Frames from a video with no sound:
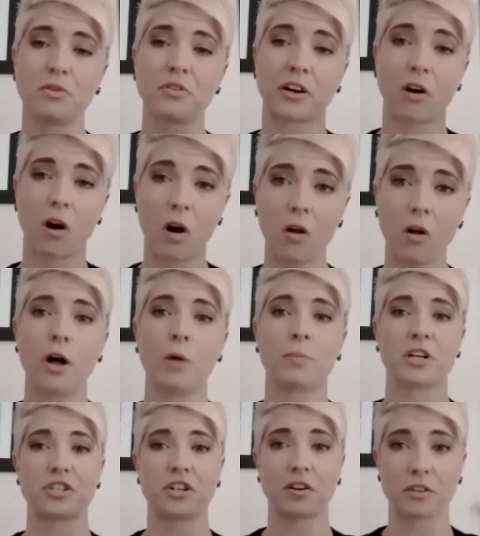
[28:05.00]
people that are all
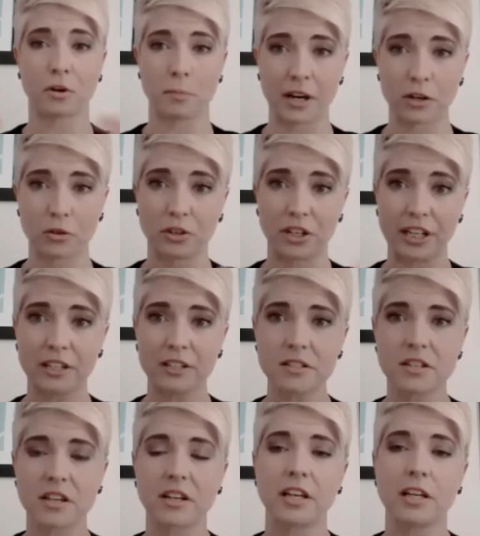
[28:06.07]
helping share their medical
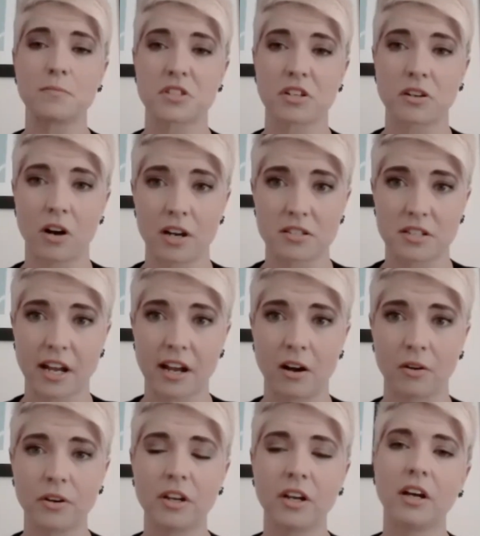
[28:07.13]
needs, it keeps the cost
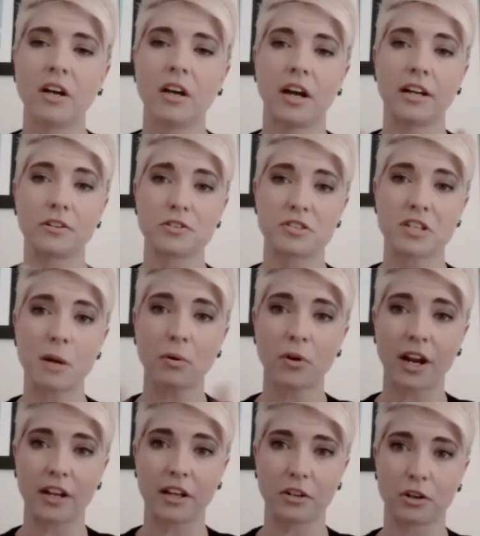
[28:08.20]
down, and you're
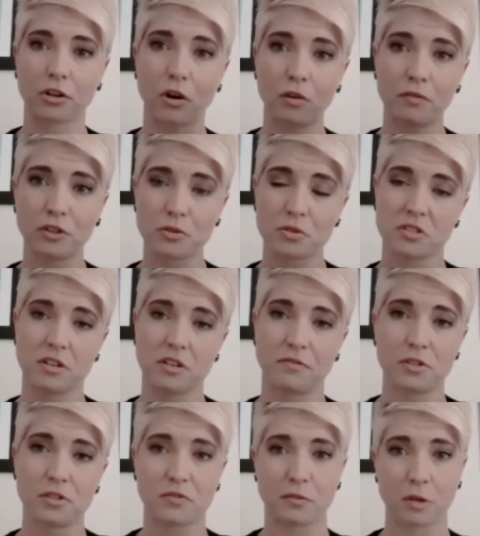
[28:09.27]
separating your cold, flu,
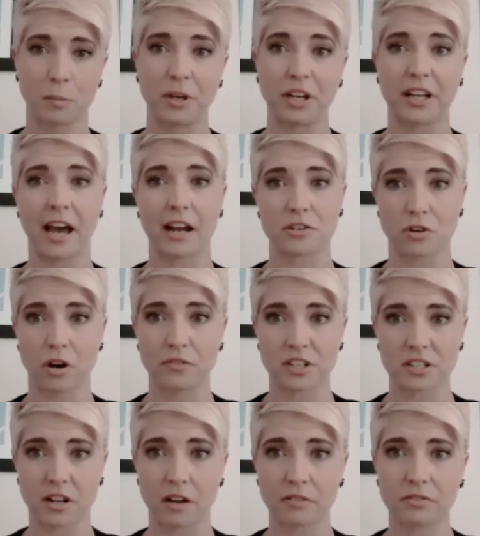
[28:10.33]
sniffles from your big
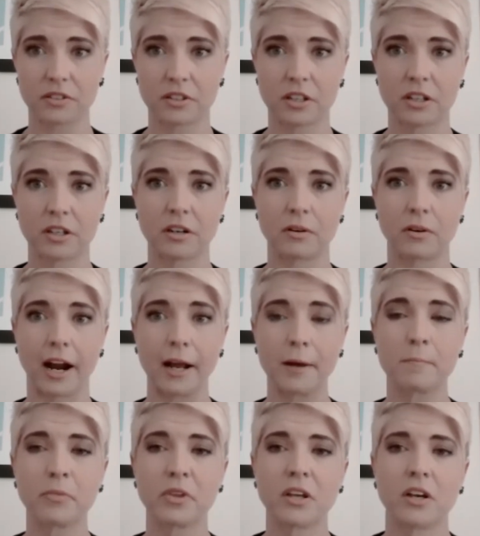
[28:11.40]
catastrophic stuff,
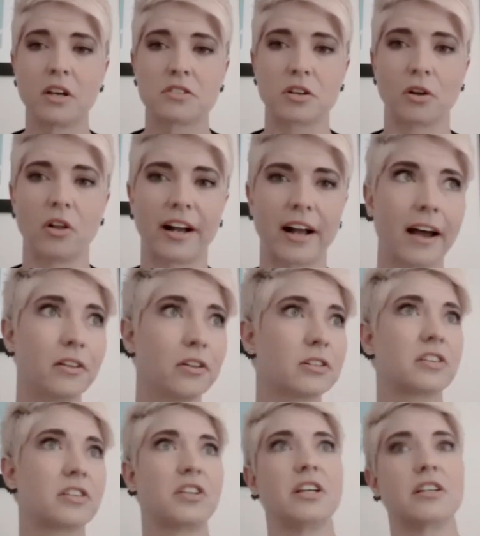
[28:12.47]
right? So like I
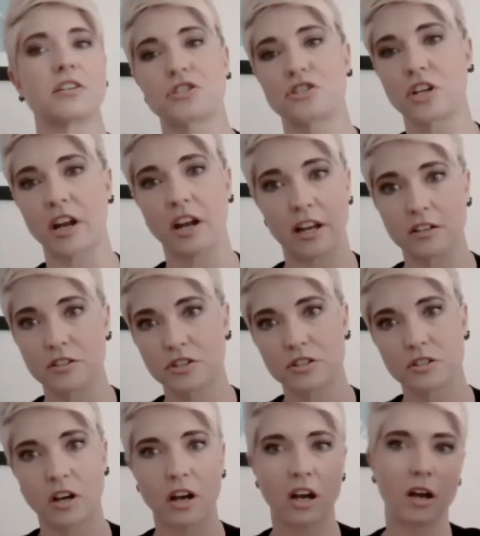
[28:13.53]
looked at the exchange
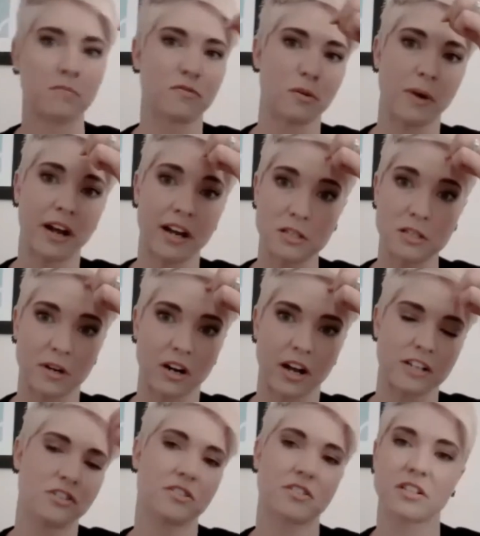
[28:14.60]
for my husband
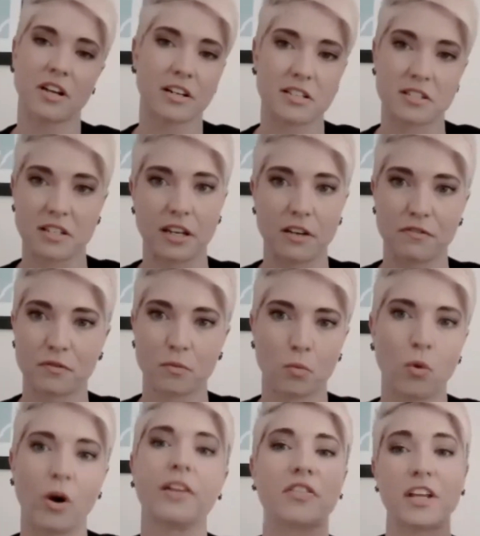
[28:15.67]
and I just to kind of see
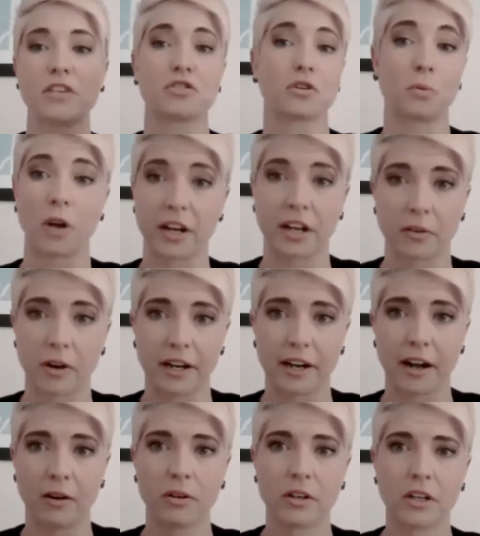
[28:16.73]
what things are running right
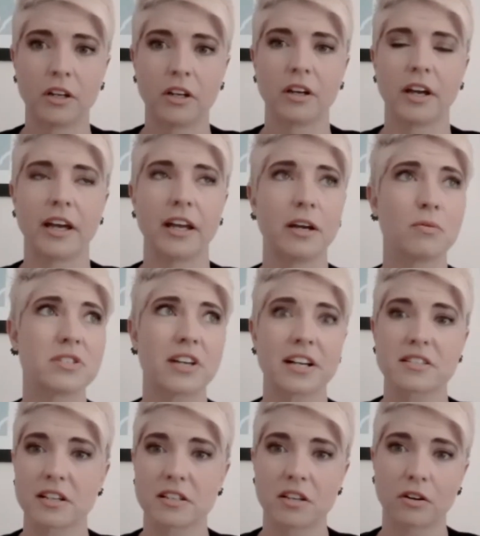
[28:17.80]
now. And it was
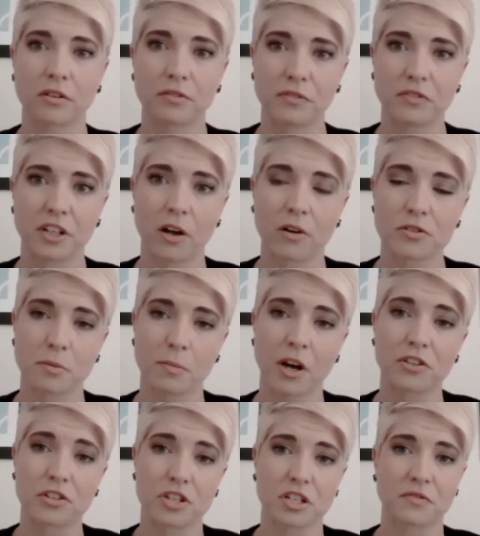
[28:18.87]
like $650 a
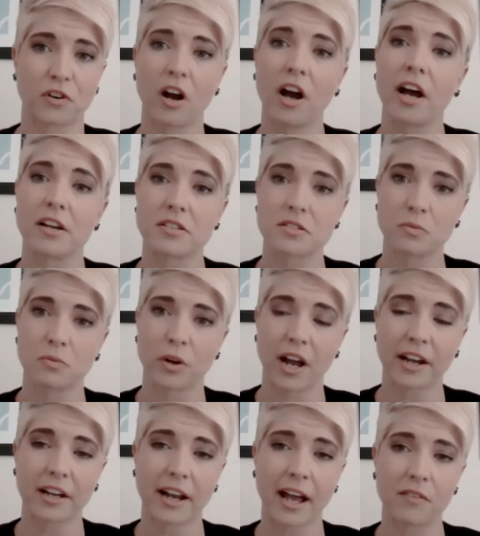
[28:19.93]
month just for us
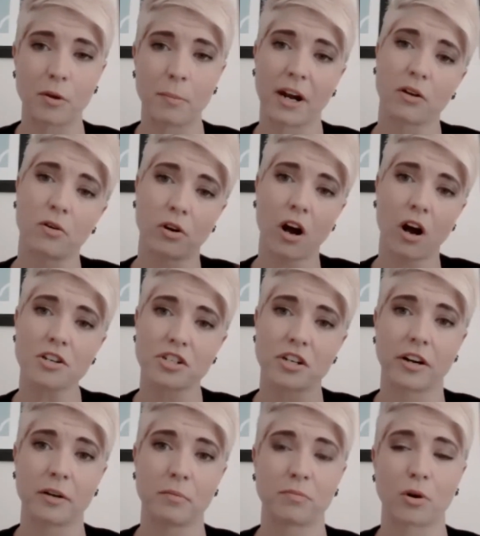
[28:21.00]
when I can have a medical cost
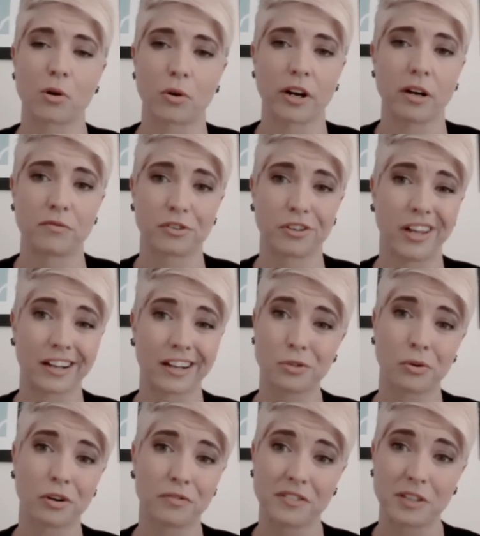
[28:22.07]
sharing program for like
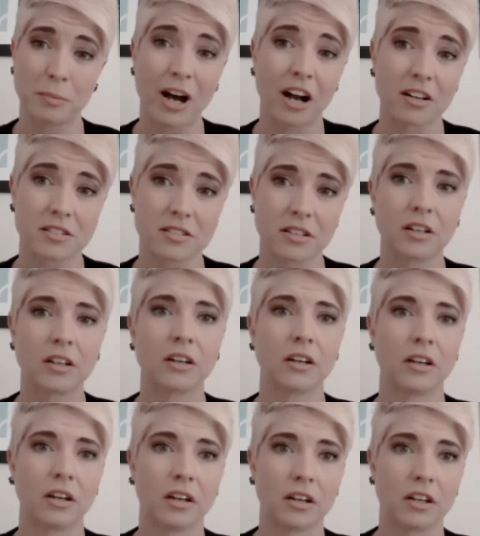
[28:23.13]
$250.
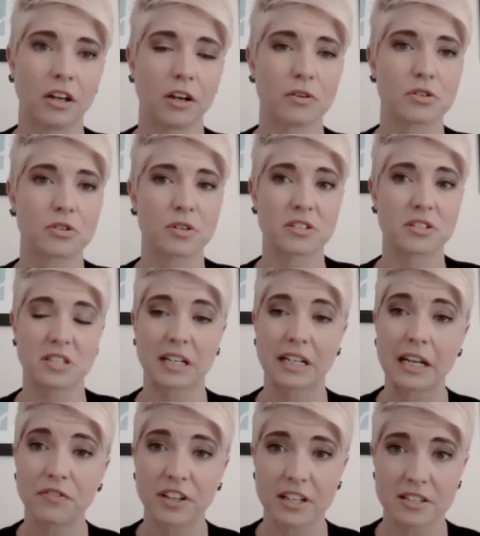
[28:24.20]
You know, so it's a
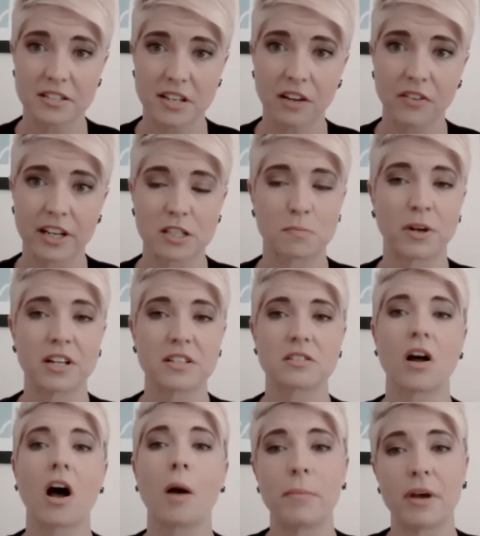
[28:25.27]
significant savings, but
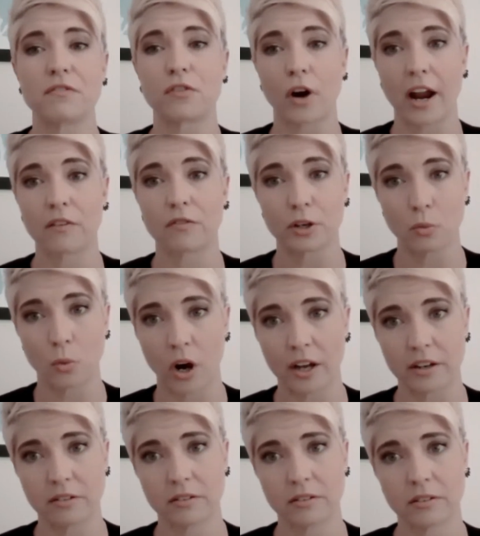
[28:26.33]
it's not meant for
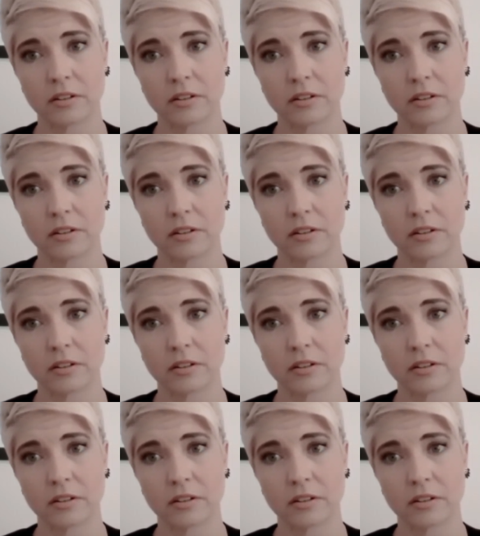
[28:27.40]
everyone.